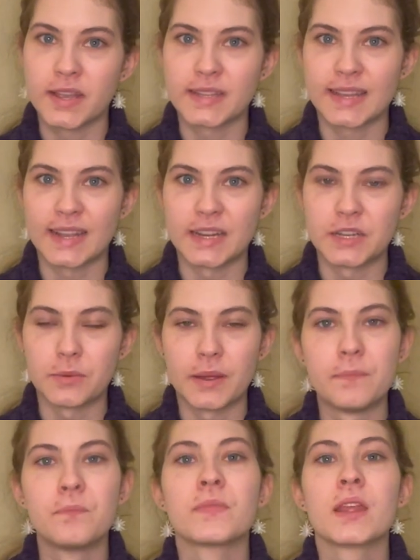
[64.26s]
get into it.
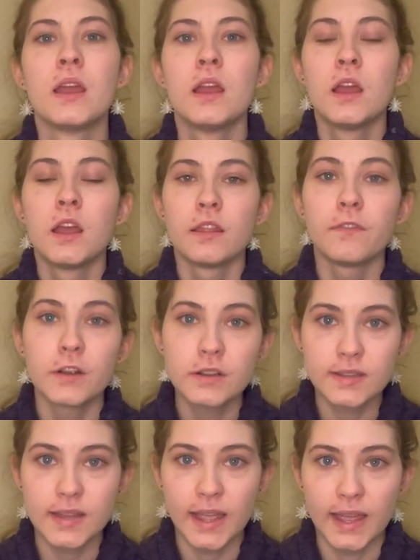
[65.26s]
The
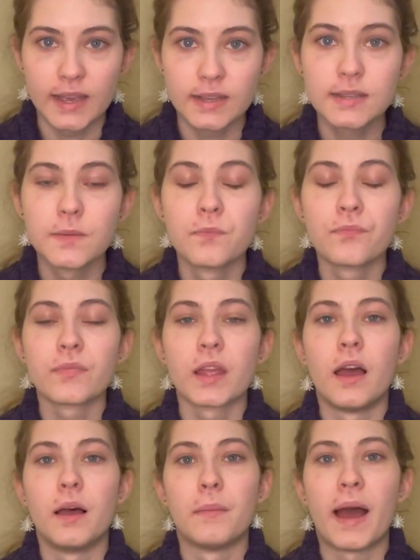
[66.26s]
first thing is,
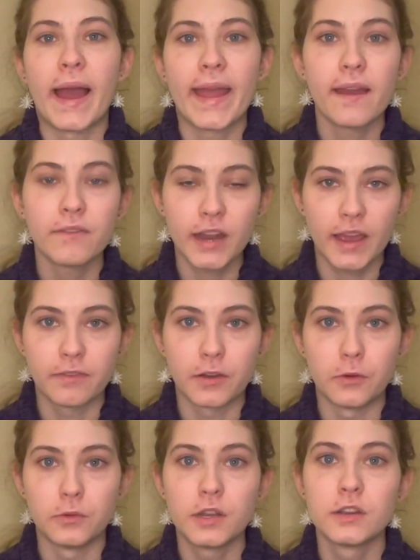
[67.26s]
I have an
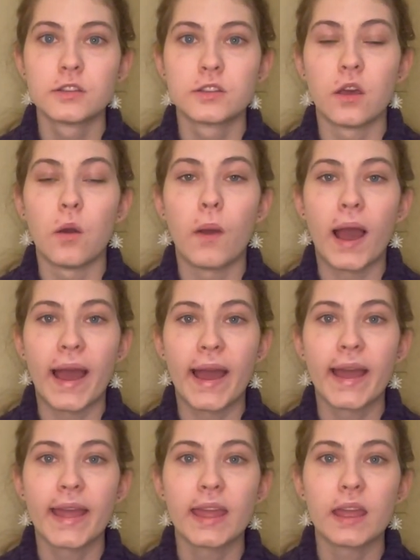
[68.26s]
iPhone, so
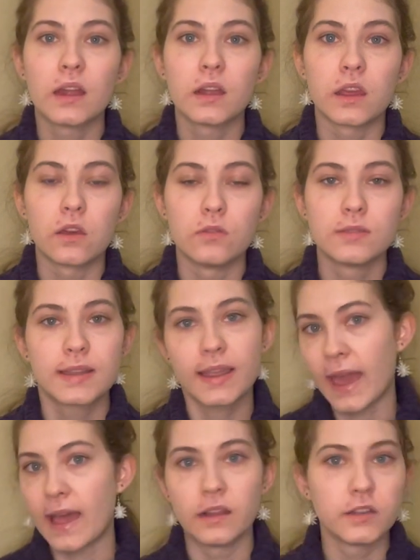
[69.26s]
I use the
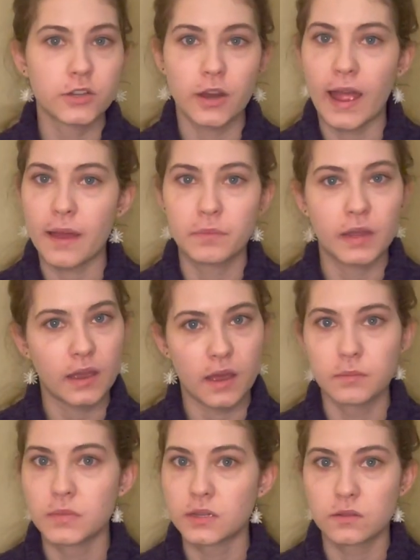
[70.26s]
calendar app that
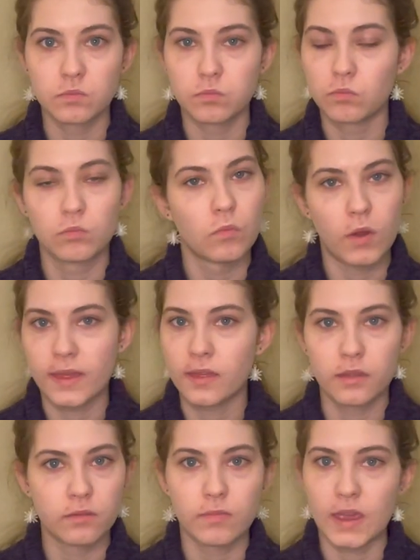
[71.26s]
comes
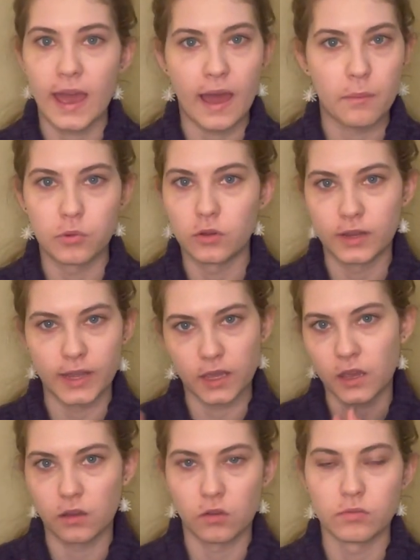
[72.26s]
with the Apple,
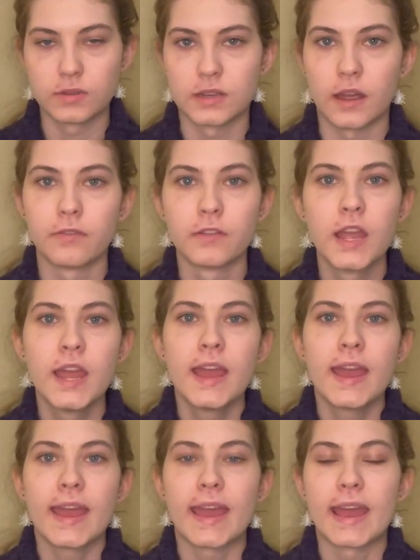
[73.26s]
stuff.
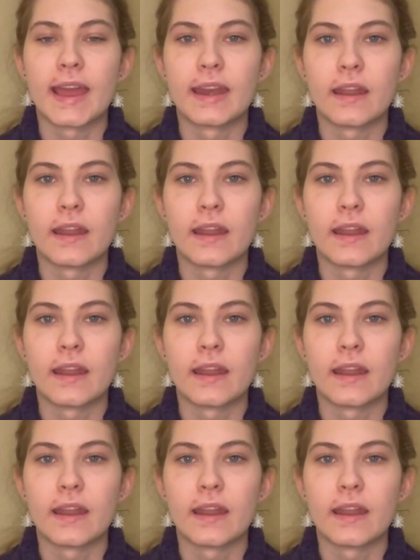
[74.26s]
And